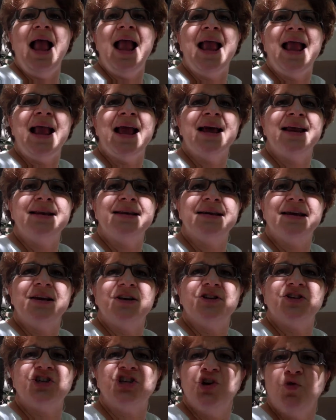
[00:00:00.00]
And
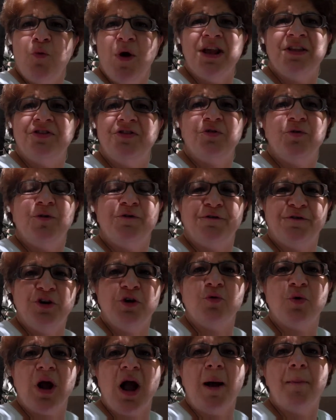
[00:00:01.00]
she went through a
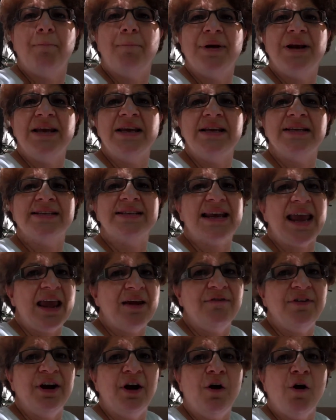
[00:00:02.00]
few companies,
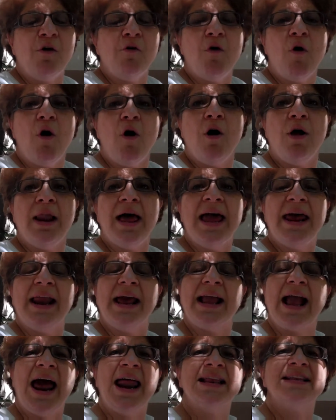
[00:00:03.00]
gave it her all. And
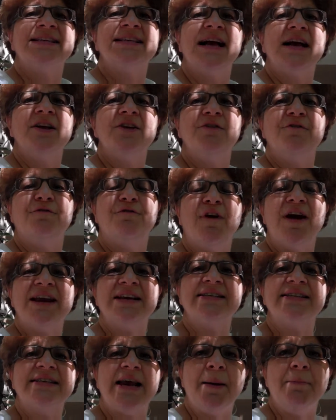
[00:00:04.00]
I got to tell you,
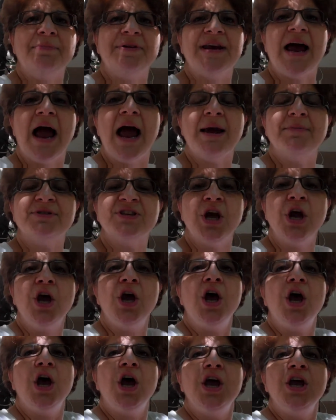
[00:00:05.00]
friends, sometimes
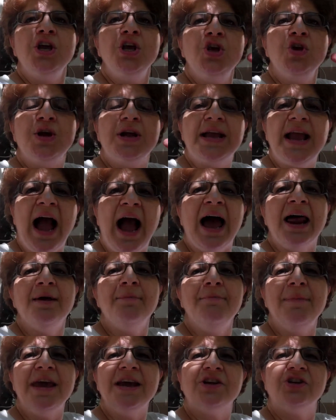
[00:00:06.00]
you got
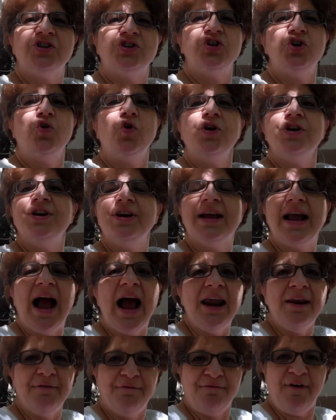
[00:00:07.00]
to make sure, you
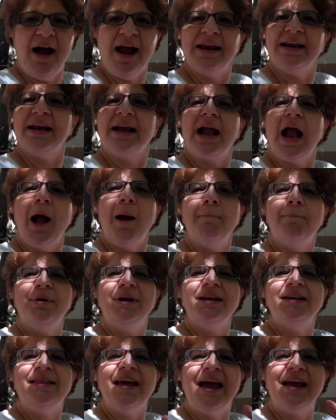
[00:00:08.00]
got to find a
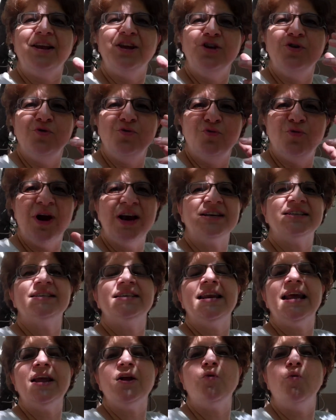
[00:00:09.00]
company that you
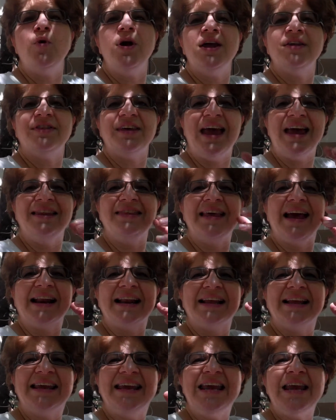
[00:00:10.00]
resonate with and that
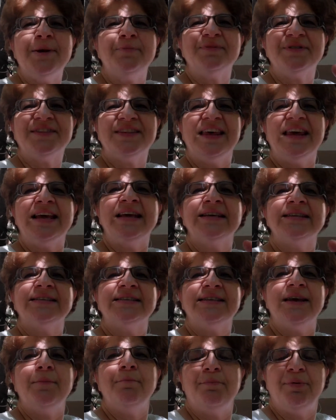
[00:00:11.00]
keeps things
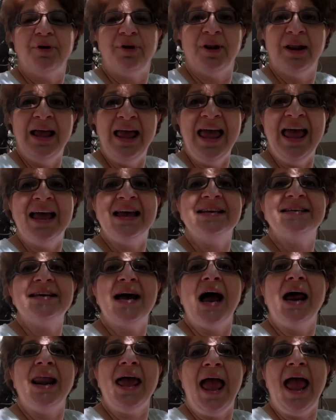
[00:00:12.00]
simple.
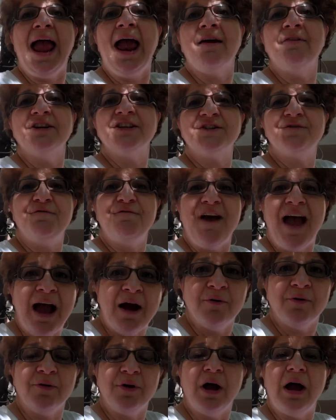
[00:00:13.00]
Donna Harris
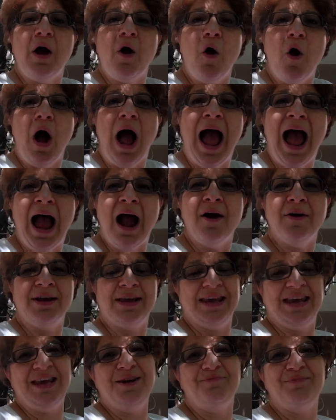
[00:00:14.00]
found how to
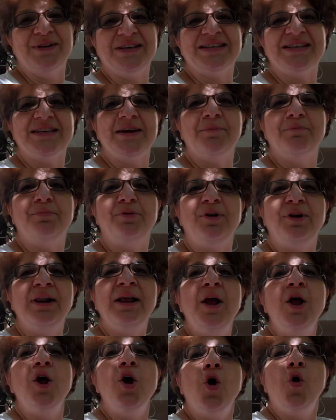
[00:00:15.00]
keep it simple
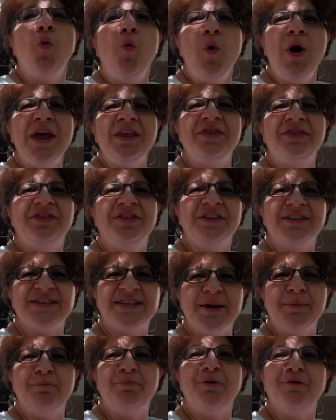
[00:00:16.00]
with the
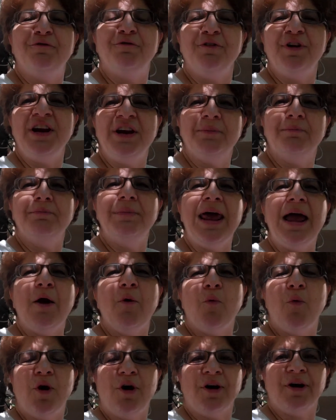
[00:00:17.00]
Simple Freedom
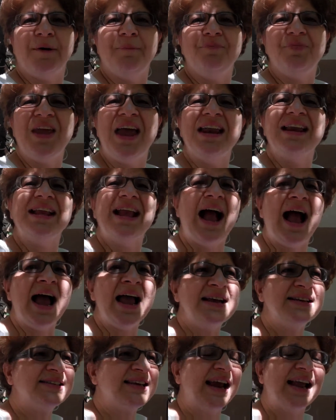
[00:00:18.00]
Network. And
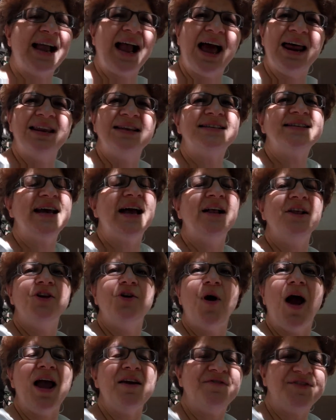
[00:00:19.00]
guys, I gotta tell
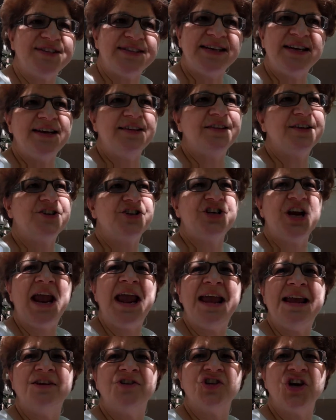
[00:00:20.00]
you, I've seen the
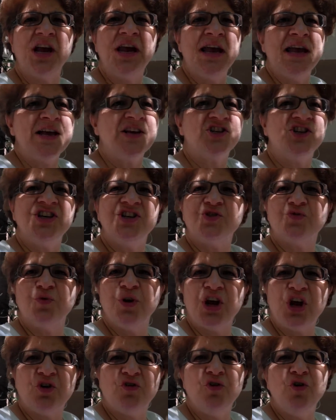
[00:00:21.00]
change. She's
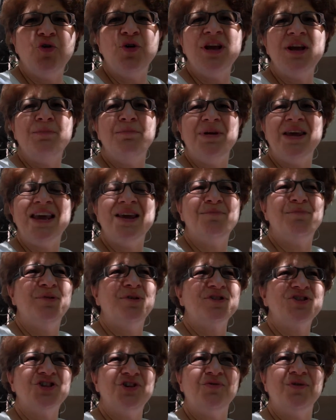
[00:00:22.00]
recruiting
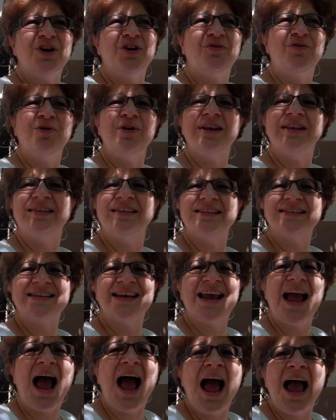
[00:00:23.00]
people. She recruited this
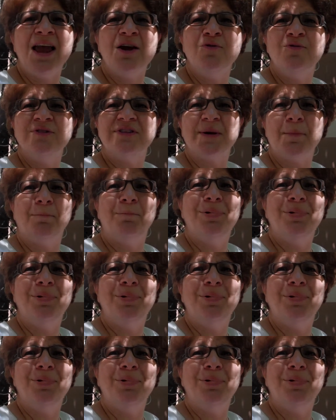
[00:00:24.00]
guy who's a